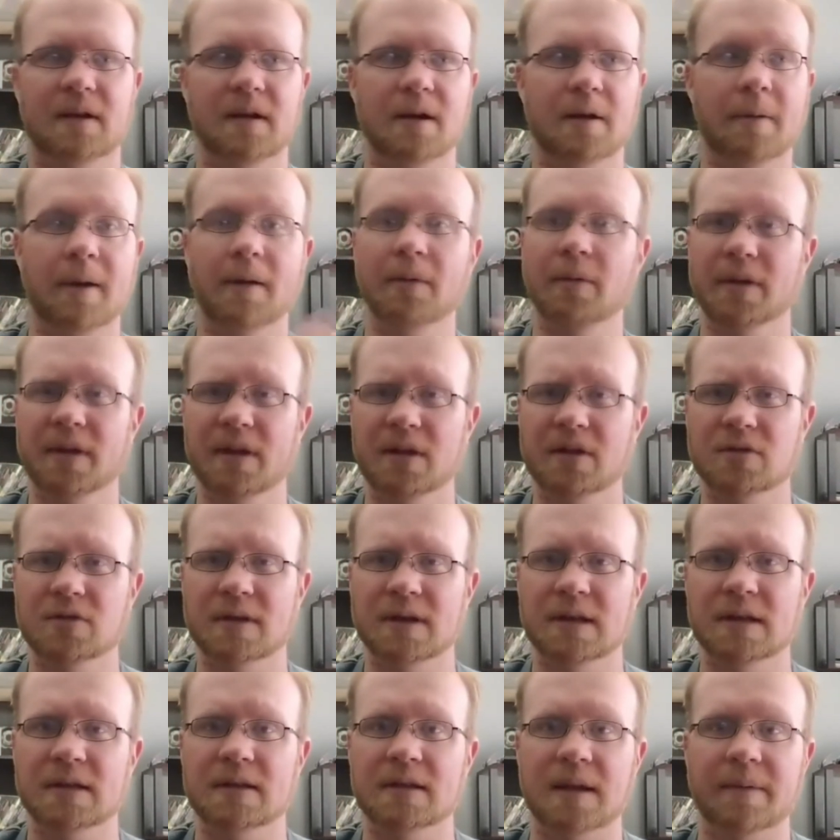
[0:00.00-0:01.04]
I really
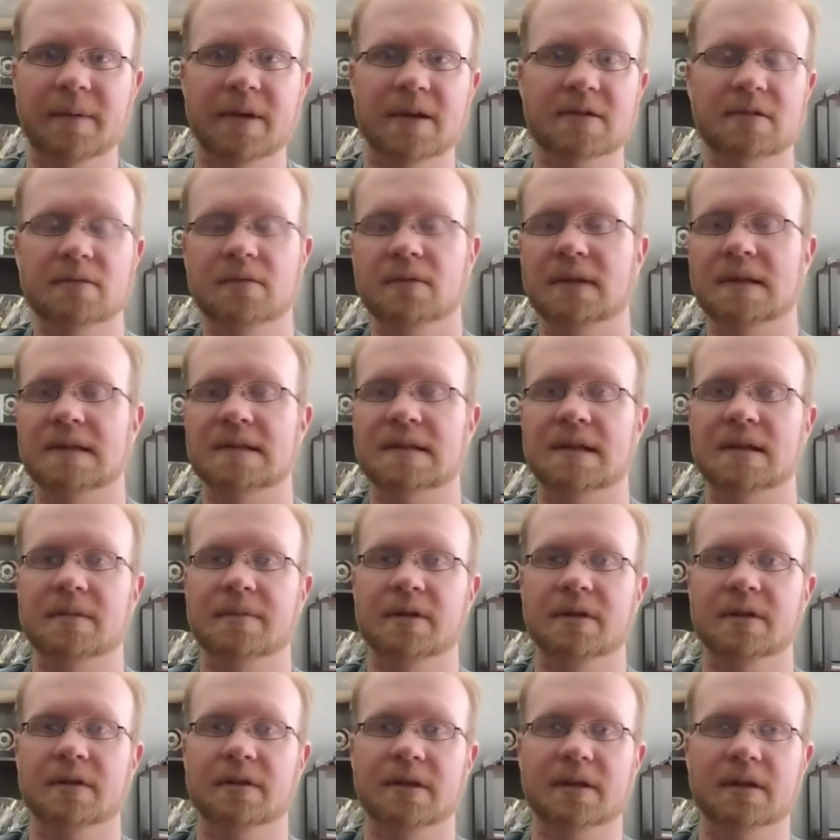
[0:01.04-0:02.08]
enjoyed it. I'm actually really excited to
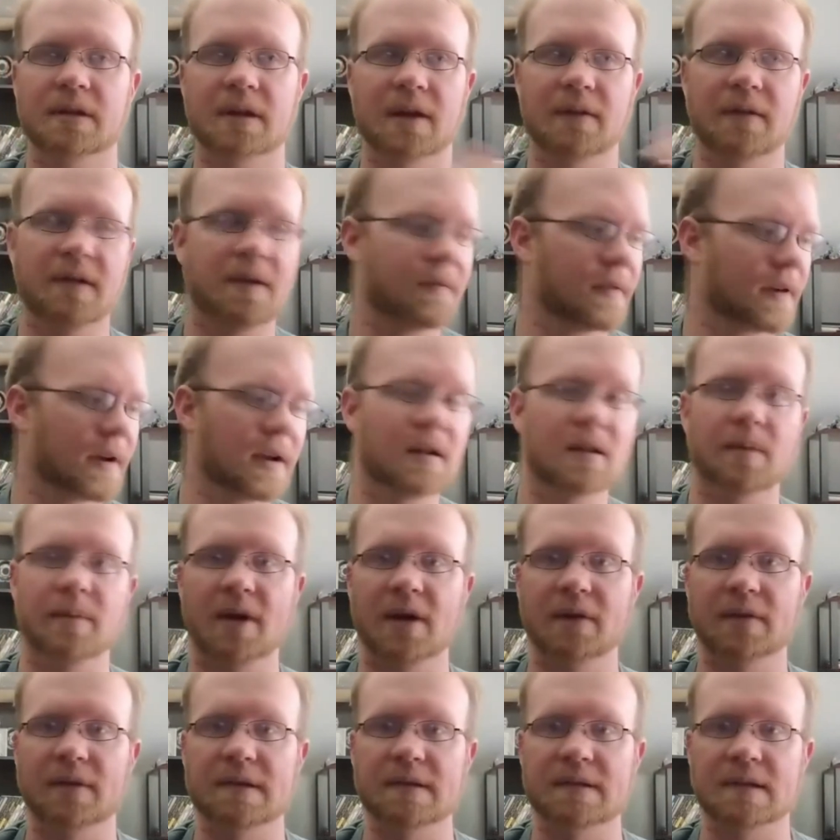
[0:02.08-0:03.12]
be able to, I forgot all
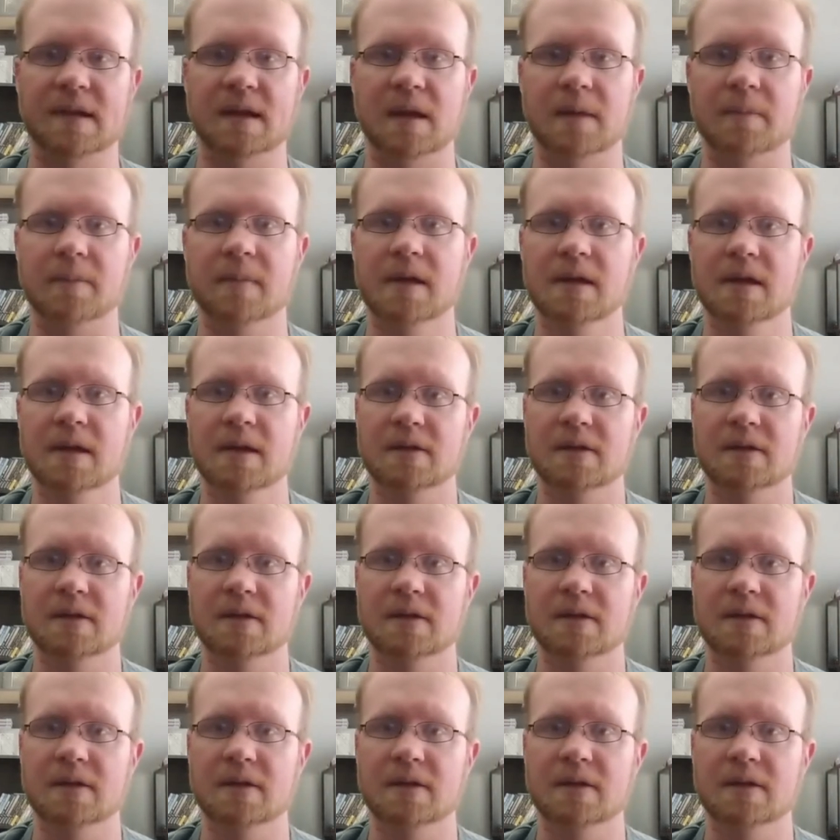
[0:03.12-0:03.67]
about this game,